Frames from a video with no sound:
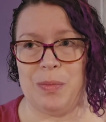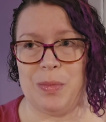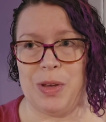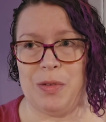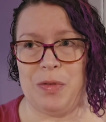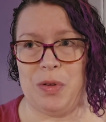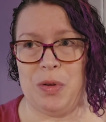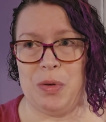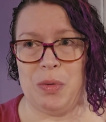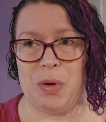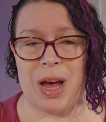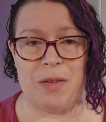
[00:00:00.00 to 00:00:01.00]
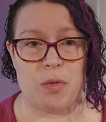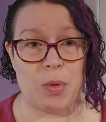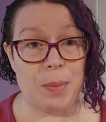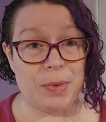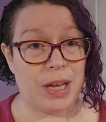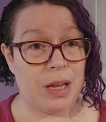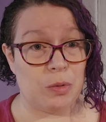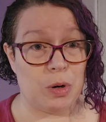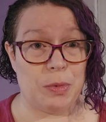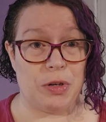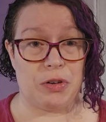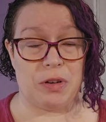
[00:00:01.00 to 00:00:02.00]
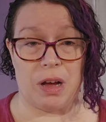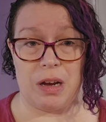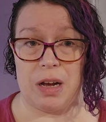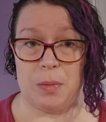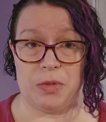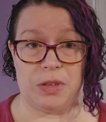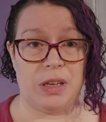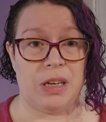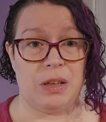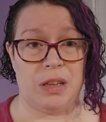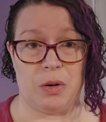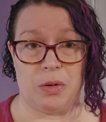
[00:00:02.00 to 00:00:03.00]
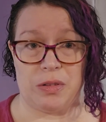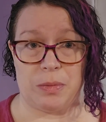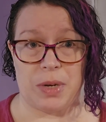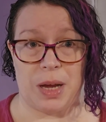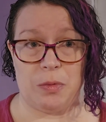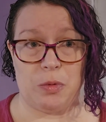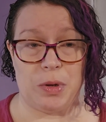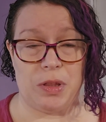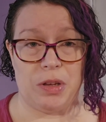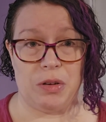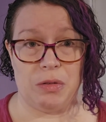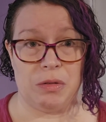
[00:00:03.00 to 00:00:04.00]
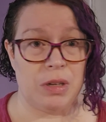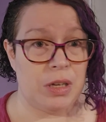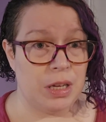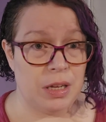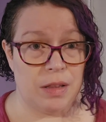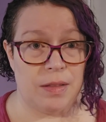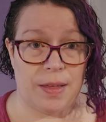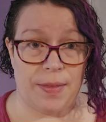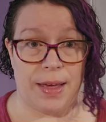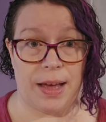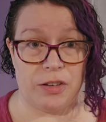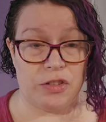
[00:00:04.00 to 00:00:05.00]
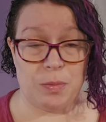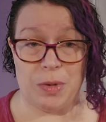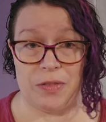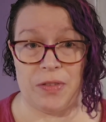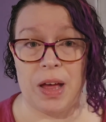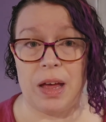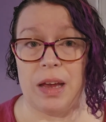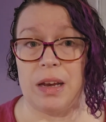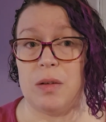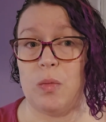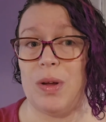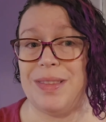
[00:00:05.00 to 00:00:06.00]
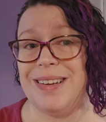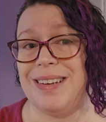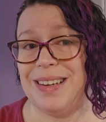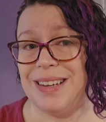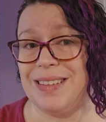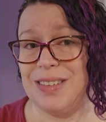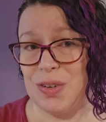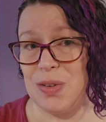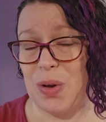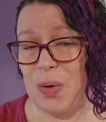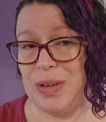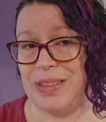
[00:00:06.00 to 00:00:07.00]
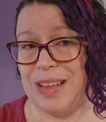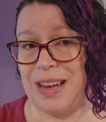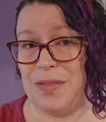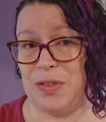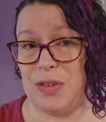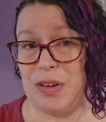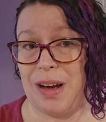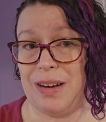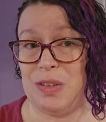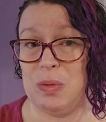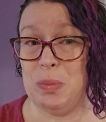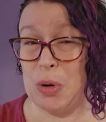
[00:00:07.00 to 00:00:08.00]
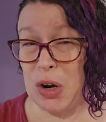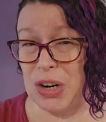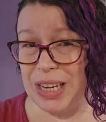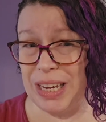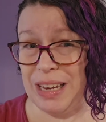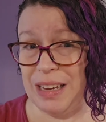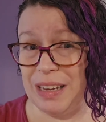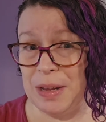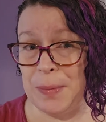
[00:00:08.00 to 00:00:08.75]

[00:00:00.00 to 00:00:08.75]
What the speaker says: If you have a reptile room and your dog comes in there sometimes with you, then that should be fine. One thing to consider though is that if your dog is barky,